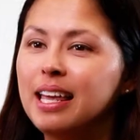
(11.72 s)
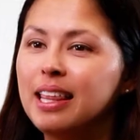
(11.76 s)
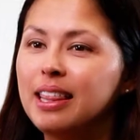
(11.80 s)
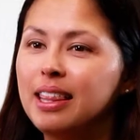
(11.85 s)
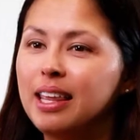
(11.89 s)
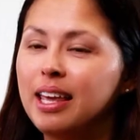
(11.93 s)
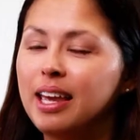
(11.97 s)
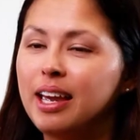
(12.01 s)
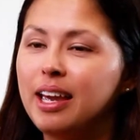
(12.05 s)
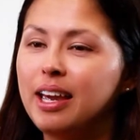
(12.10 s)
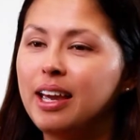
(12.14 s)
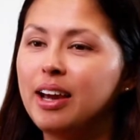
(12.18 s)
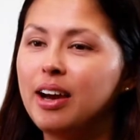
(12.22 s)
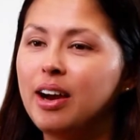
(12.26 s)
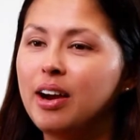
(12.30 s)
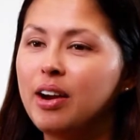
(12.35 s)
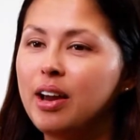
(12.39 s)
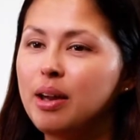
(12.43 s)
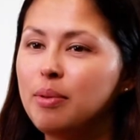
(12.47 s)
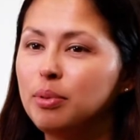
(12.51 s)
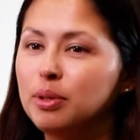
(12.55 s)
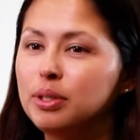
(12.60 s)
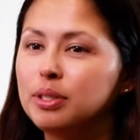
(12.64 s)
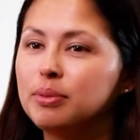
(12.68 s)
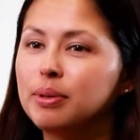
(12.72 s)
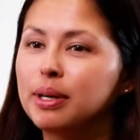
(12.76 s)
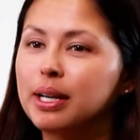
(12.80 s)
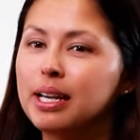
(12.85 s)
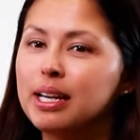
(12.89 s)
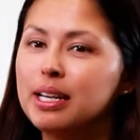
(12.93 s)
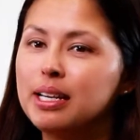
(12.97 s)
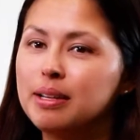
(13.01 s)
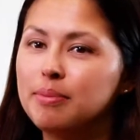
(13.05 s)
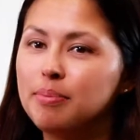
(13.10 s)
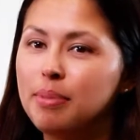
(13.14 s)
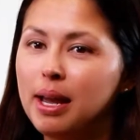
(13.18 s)
They are able to work
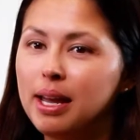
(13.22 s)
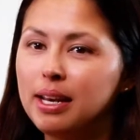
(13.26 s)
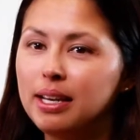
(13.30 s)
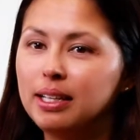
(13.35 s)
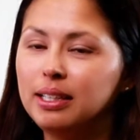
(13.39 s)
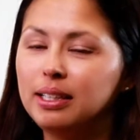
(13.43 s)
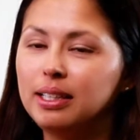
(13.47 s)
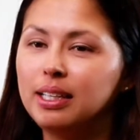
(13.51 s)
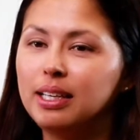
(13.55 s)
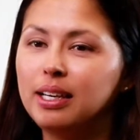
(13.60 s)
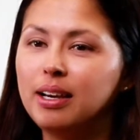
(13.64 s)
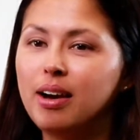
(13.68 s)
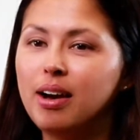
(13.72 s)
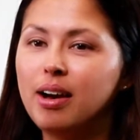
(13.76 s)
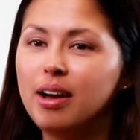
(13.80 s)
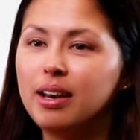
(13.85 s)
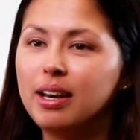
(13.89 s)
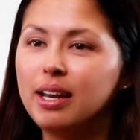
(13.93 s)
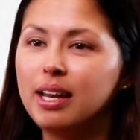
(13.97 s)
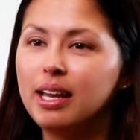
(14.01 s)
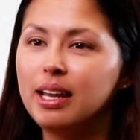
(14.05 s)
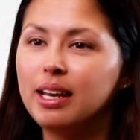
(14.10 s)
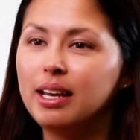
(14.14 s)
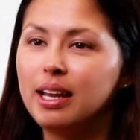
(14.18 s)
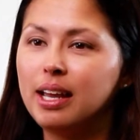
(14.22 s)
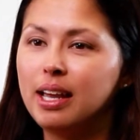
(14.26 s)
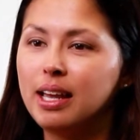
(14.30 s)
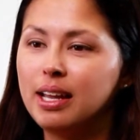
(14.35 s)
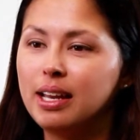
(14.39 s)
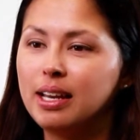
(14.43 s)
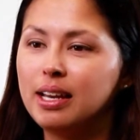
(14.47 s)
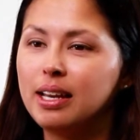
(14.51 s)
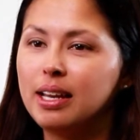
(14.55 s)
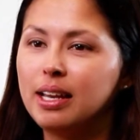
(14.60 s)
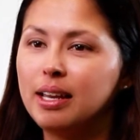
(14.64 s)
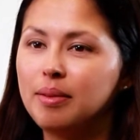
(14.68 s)
independently on it,
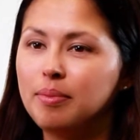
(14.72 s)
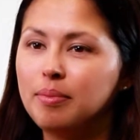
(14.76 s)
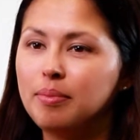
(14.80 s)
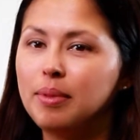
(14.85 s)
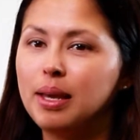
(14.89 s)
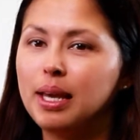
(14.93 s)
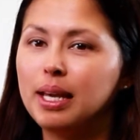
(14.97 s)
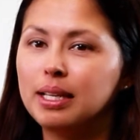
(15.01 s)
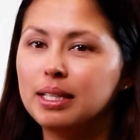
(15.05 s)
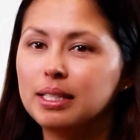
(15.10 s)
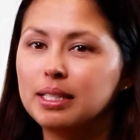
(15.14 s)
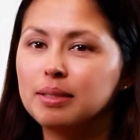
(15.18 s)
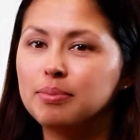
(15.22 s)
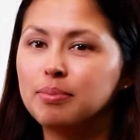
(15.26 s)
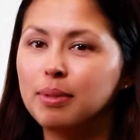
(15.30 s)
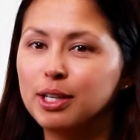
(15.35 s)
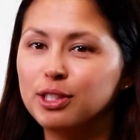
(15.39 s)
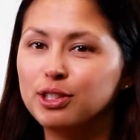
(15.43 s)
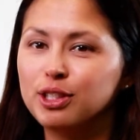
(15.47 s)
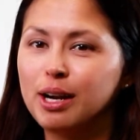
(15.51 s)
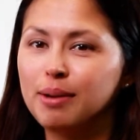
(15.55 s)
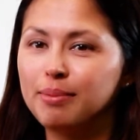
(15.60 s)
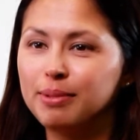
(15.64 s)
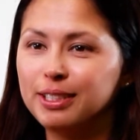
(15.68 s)
and it makes my job